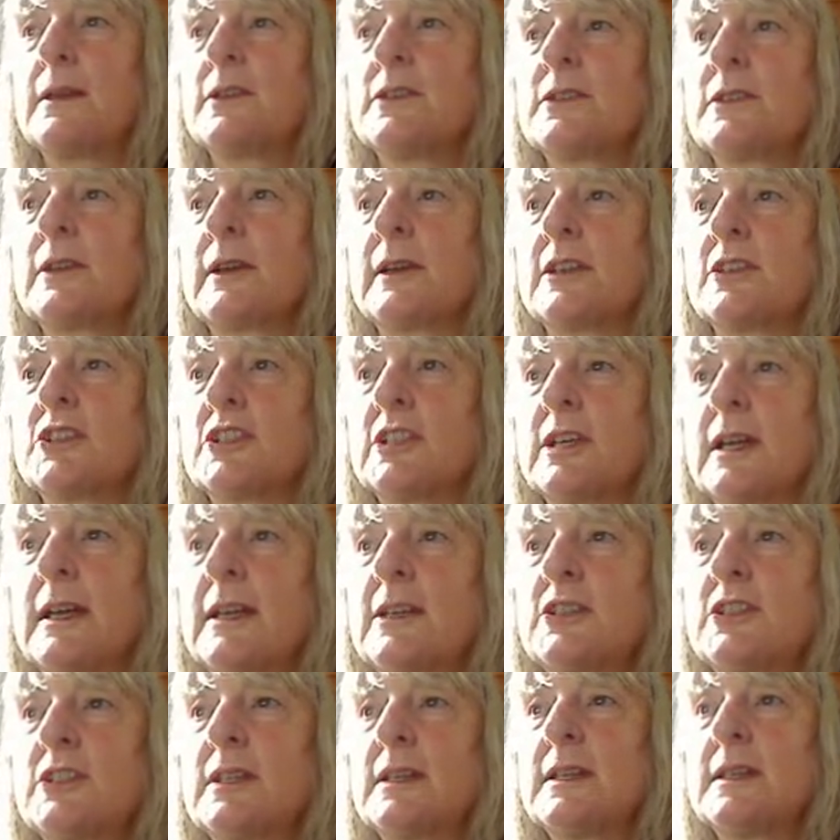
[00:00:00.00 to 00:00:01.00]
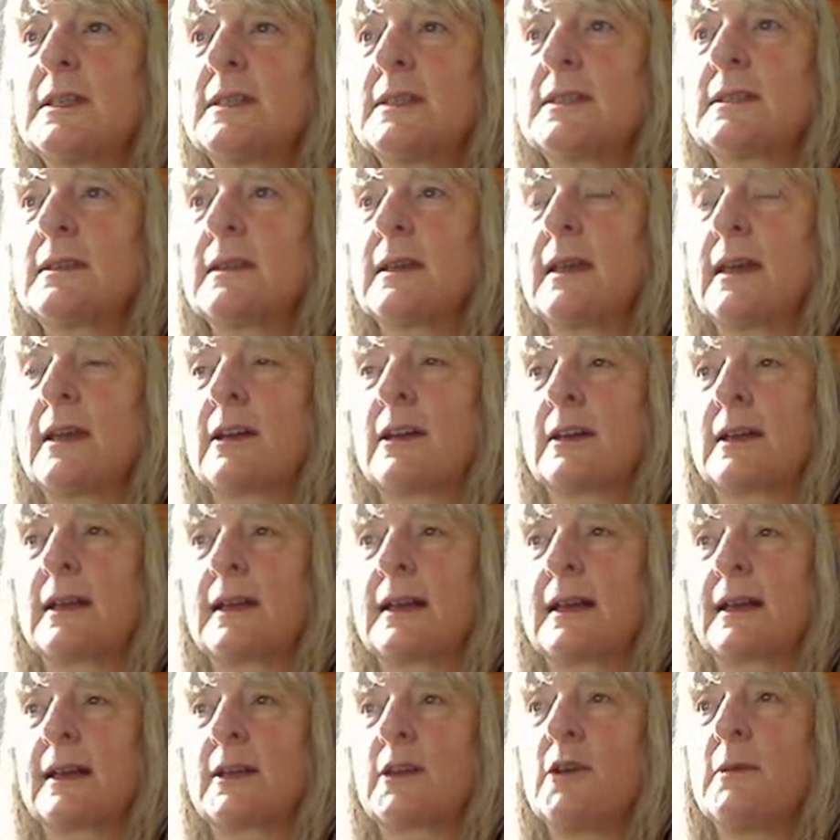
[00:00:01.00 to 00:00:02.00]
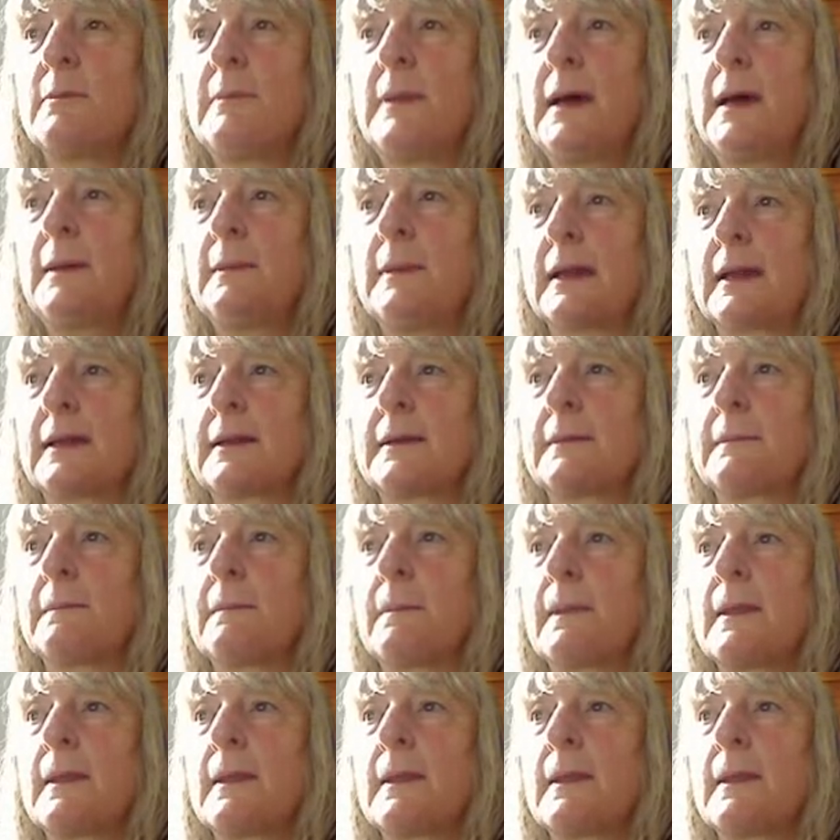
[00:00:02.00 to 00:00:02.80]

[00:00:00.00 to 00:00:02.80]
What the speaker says: So I can change this and I can click on public.